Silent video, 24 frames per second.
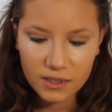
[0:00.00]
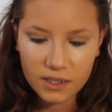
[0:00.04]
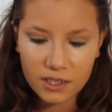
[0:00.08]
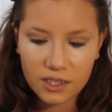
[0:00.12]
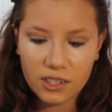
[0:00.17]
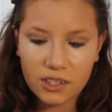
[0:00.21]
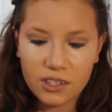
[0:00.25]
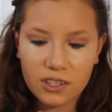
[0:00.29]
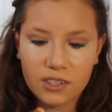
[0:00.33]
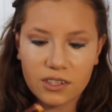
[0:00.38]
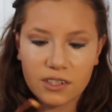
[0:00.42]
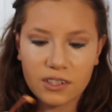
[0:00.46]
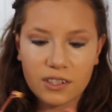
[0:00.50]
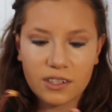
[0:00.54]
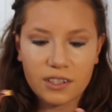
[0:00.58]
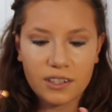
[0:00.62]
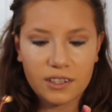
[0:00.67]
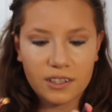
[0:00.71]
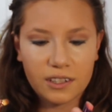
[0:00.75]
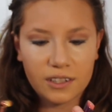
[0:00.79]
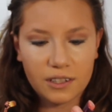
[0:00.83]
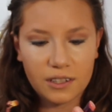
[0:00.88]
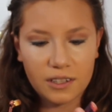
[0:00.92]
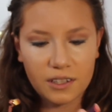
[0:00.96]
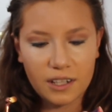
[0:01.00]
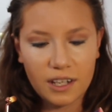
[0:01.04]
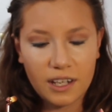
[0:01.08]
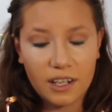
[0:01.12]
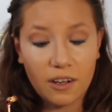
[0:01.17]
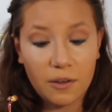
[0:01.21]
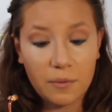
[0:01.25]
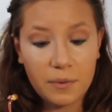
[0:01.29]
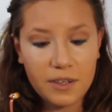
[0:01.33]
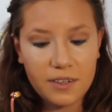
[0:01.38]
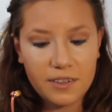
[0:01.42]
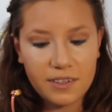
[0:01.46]
I'm just gonna, and
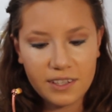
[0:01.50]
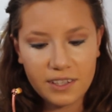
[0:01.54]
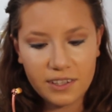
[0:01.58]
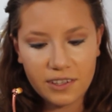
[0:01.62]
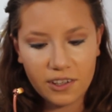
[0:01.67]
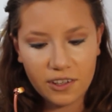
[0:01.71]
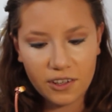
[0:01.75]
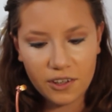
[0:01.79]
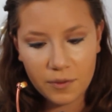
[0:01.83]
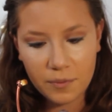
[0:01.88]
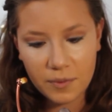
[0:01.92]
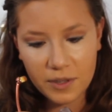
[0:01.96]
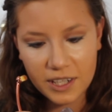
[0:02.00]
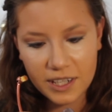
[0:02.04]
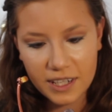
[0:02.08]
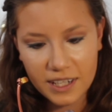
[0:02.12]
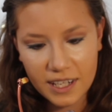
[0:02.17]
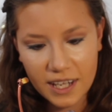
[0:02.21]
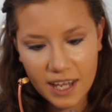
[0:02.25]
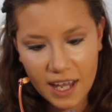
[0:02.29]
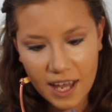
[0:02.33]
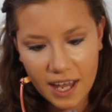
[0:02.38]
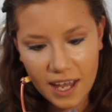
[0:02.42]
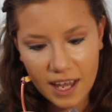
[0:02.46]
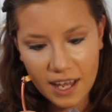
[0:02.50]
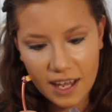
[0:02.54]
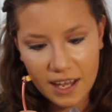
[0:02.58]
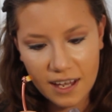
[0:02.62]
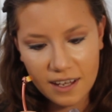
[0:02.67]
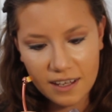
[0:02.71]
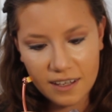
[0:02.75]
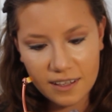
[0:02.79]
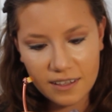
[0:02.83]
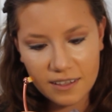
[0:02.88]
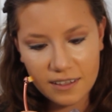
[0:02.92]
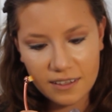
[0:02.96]
I'll be using the Urban
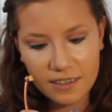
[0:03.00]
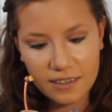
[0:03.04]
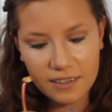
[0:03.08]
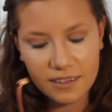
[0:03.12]
Decay